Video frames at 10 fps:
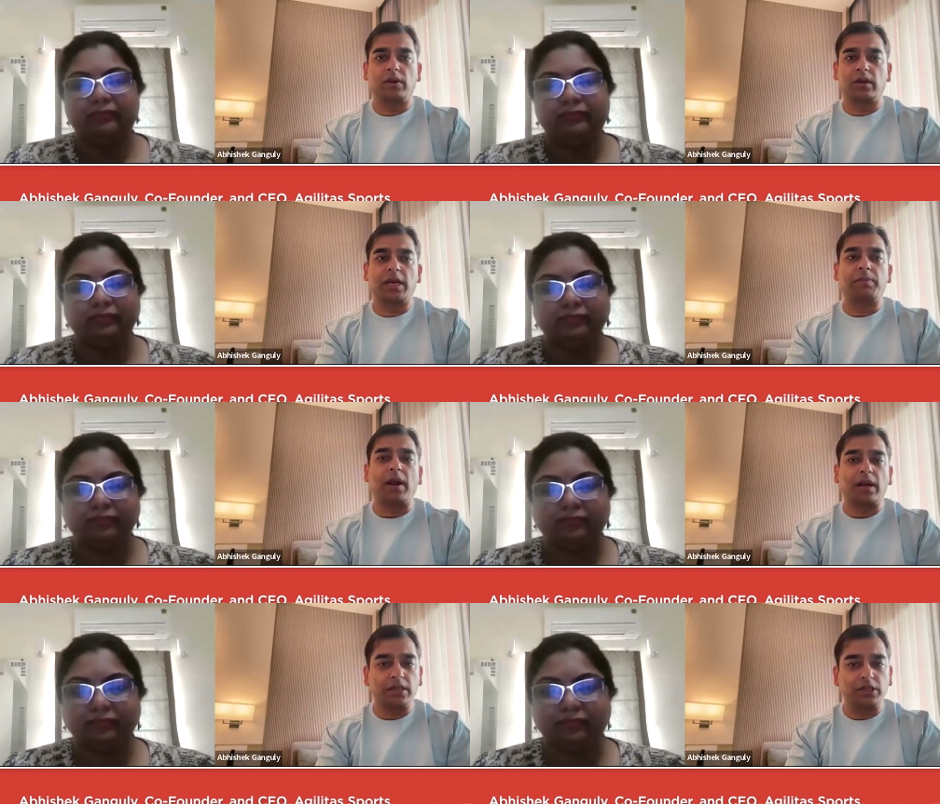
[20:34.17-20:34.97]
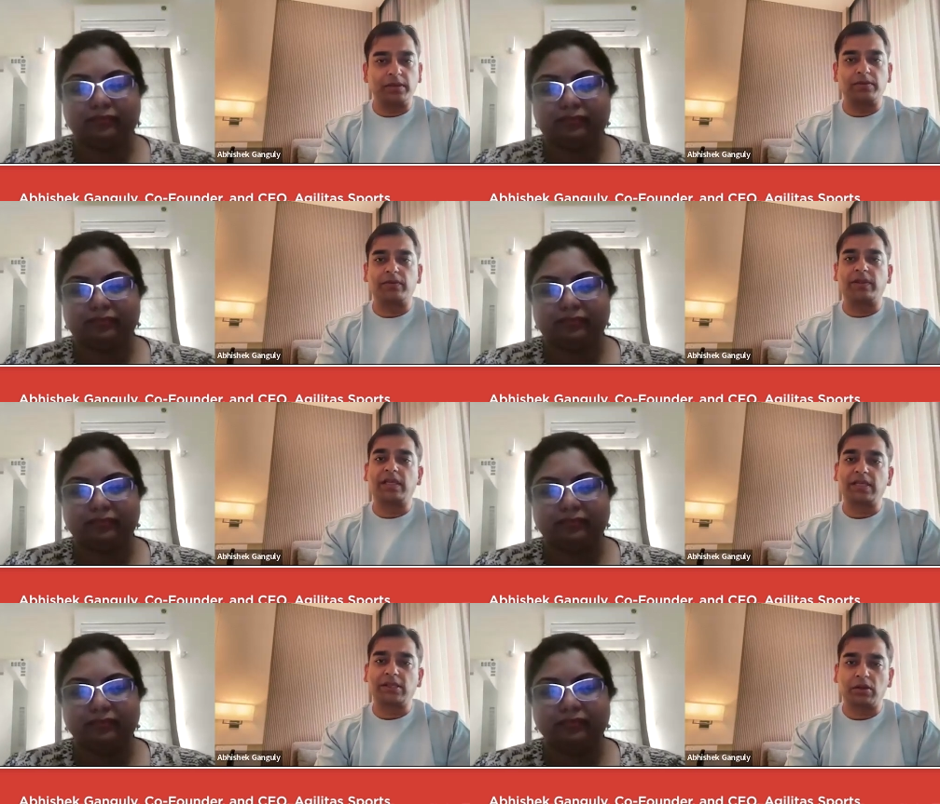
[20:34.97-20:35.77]
Speaker 1: great partnerships with
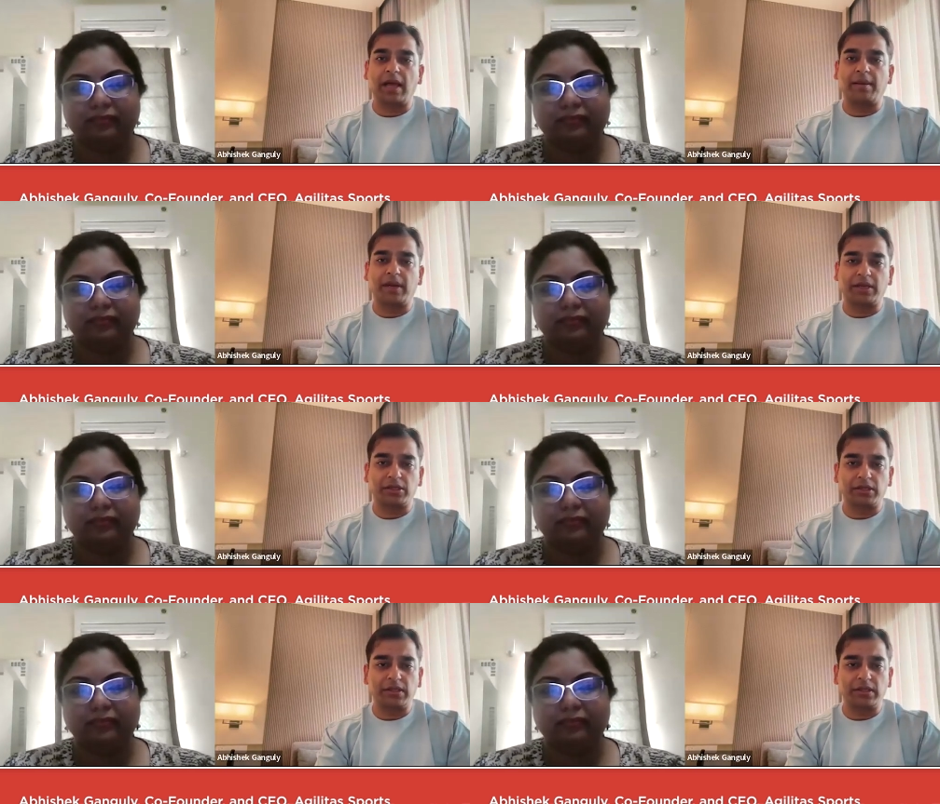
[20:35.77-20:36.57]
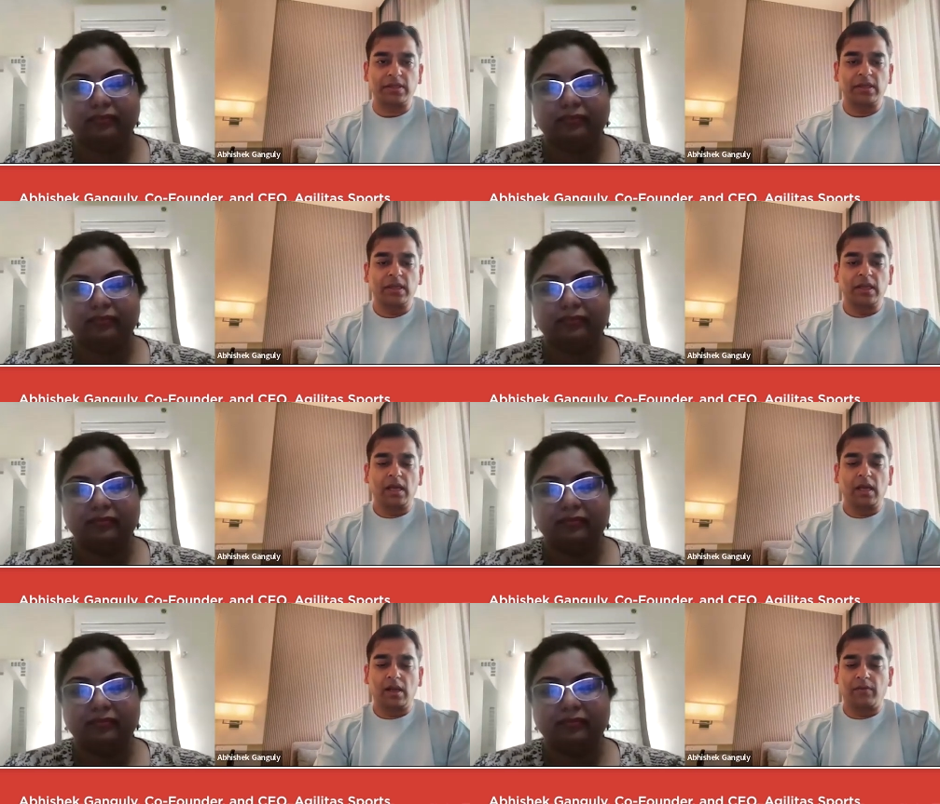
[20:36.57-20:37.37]
these collaborations
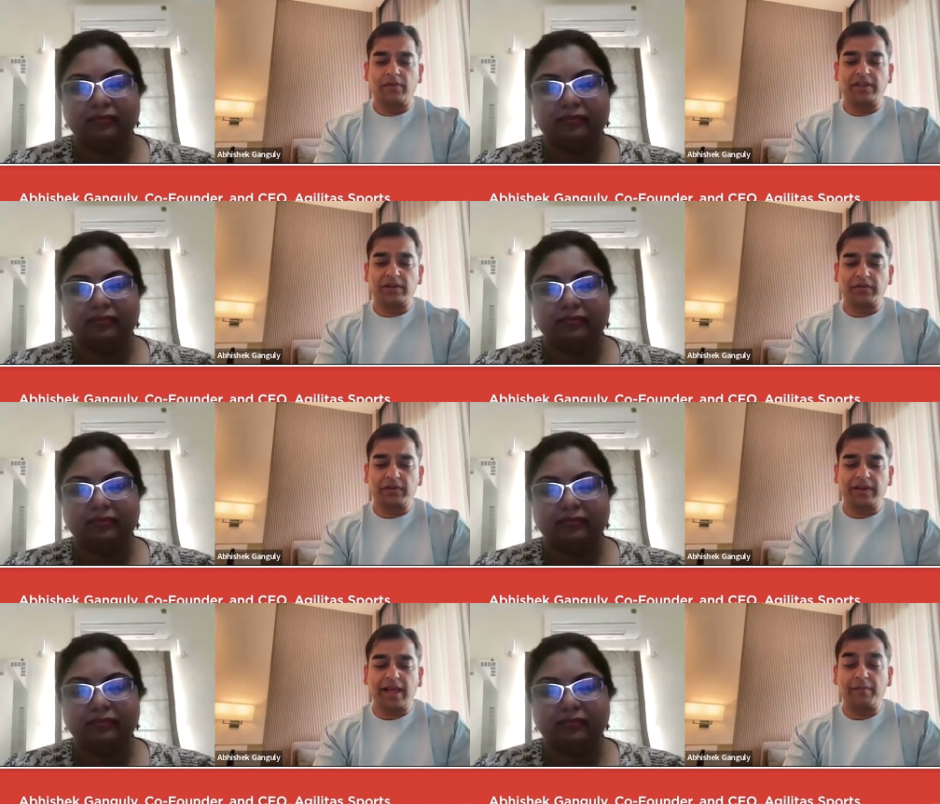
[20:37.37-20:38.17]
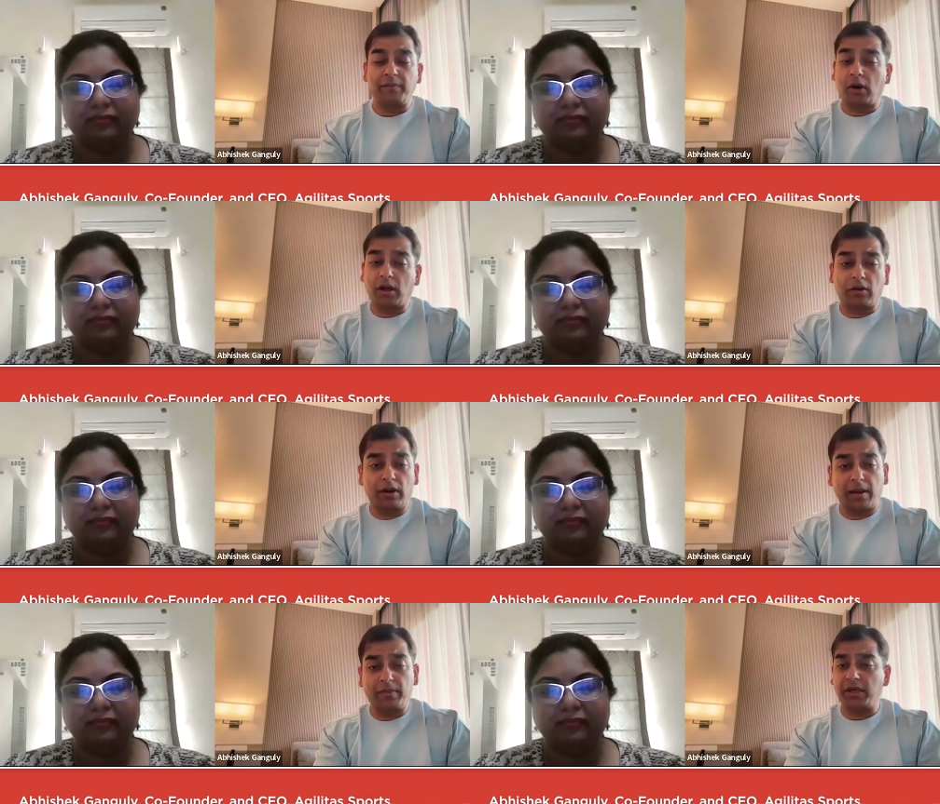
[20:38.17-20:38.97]
uh, whether we will have product
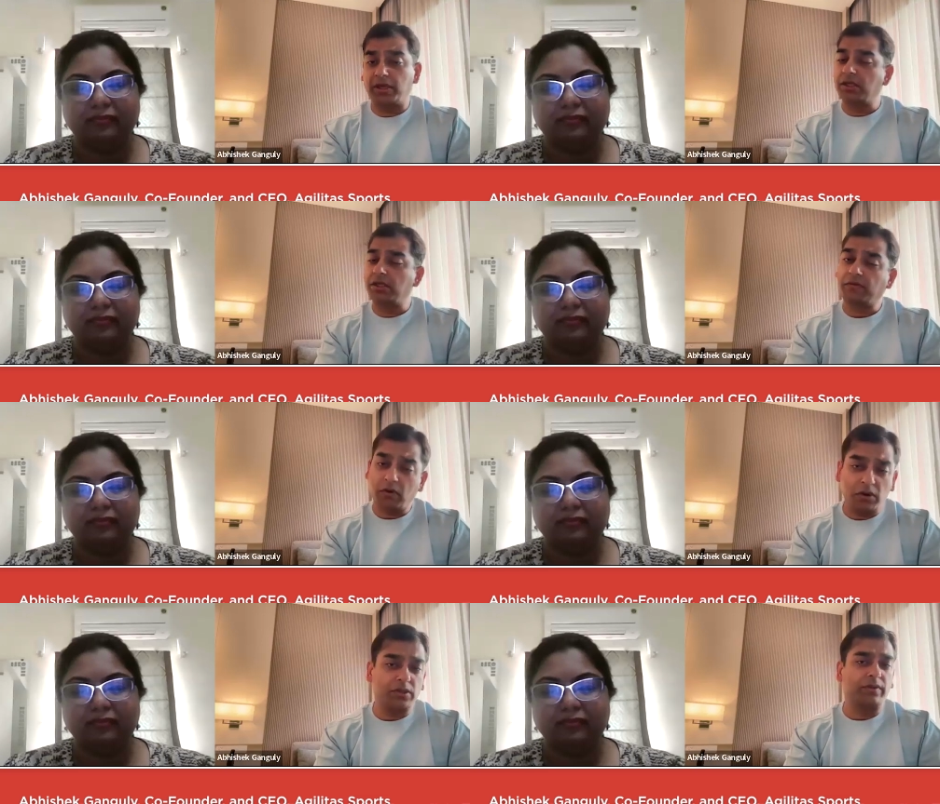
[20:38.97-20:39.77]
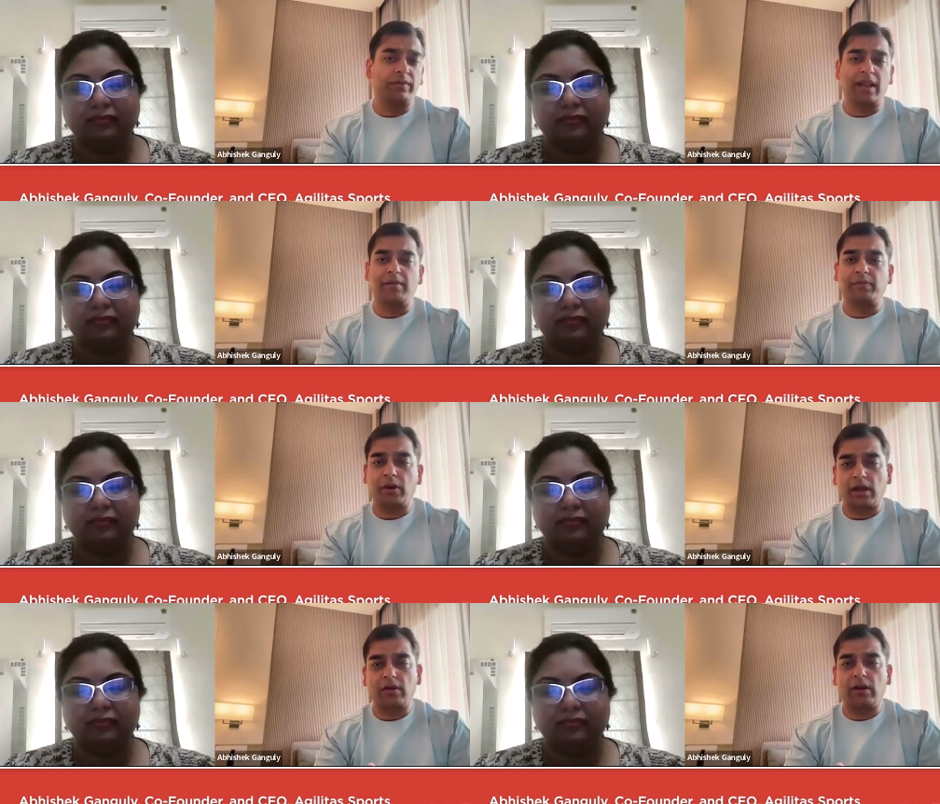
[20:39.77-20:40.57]
collaborations of course we will have
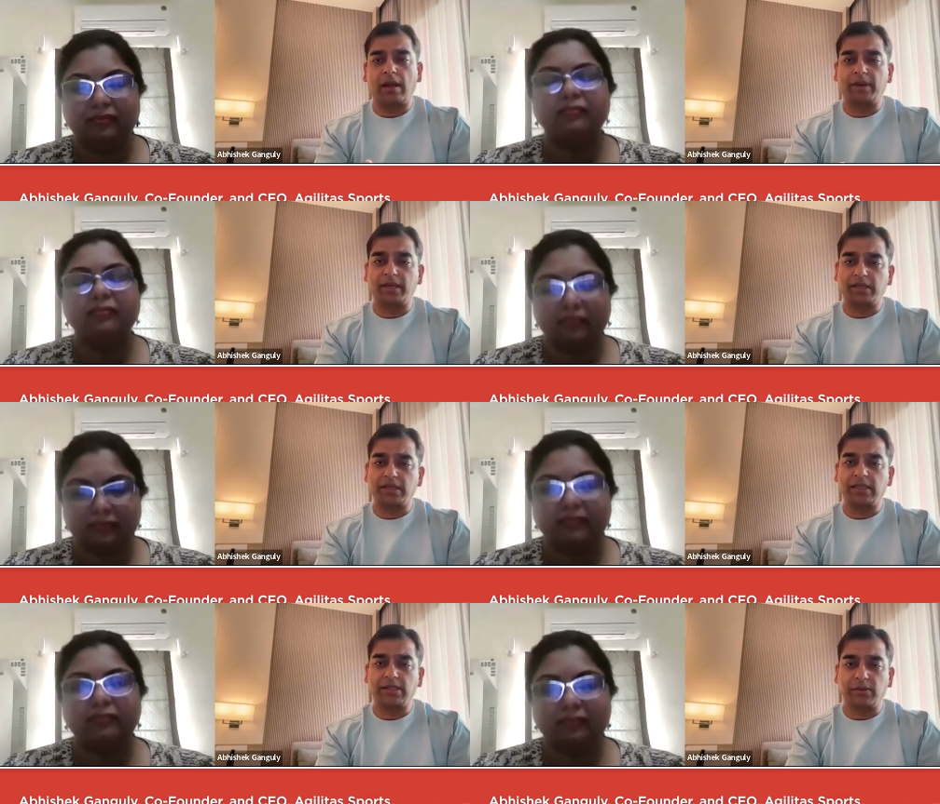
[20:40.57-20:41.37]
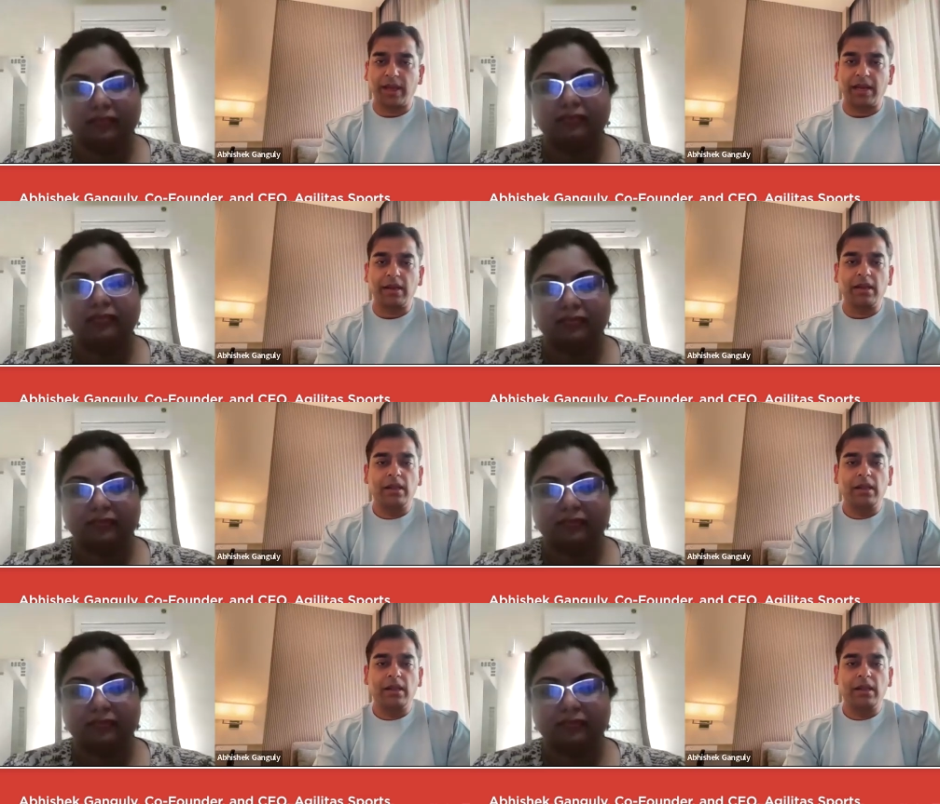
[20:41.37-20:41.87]
product collaborations as well